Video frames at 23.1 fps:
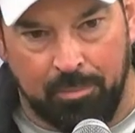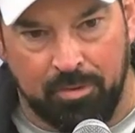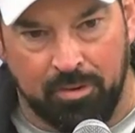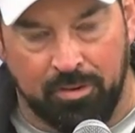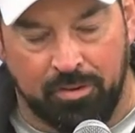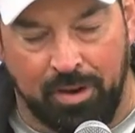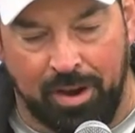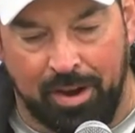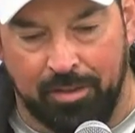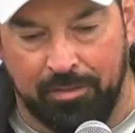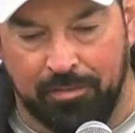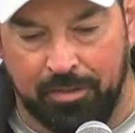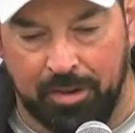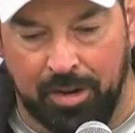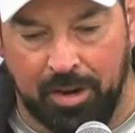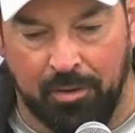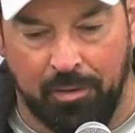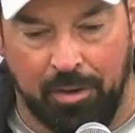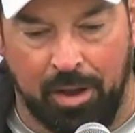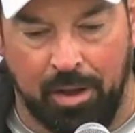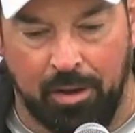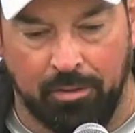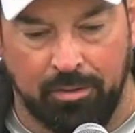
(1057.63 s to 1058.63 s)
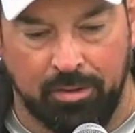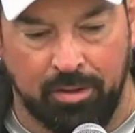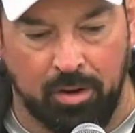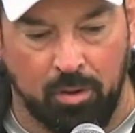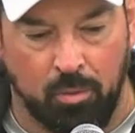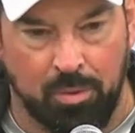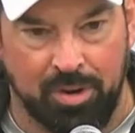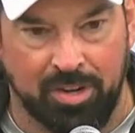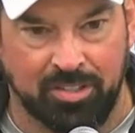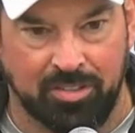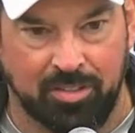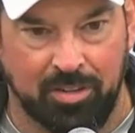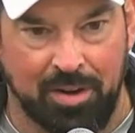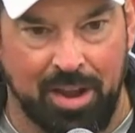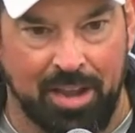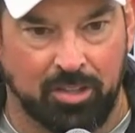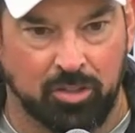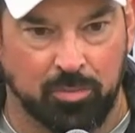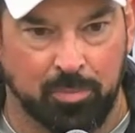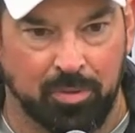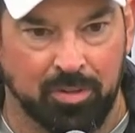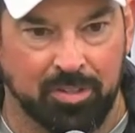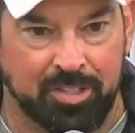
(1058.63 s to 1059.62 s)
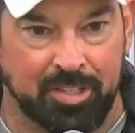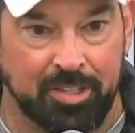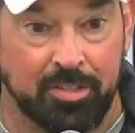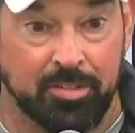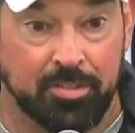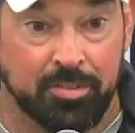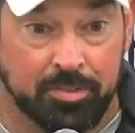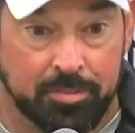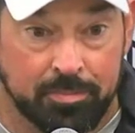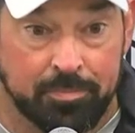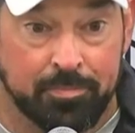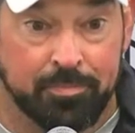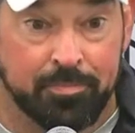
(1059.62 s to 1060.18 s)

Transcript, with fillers: you're trying to figure out, you know, what is their expertise.